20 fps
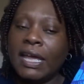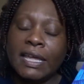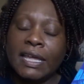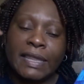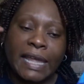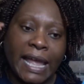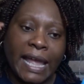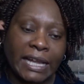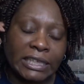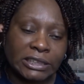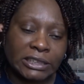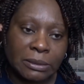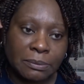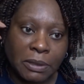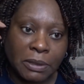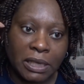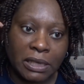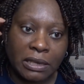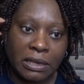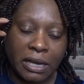They had
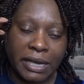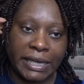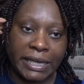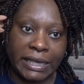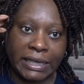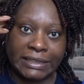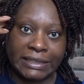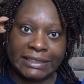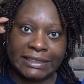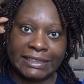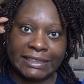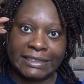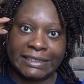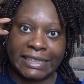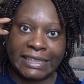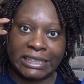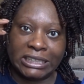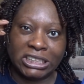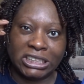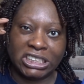something like
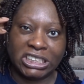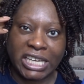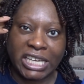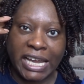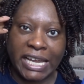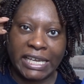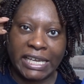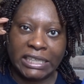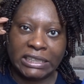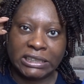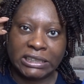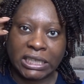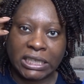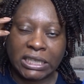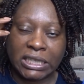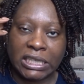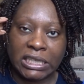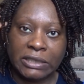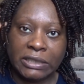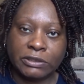6 shades, I
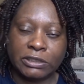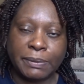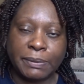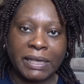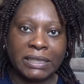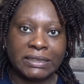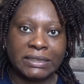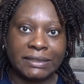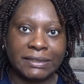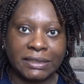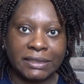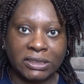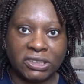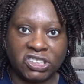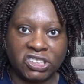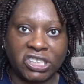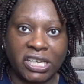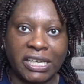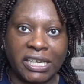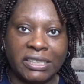think it was about 6
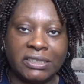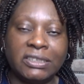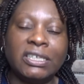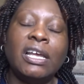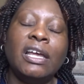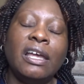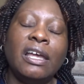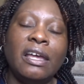shades.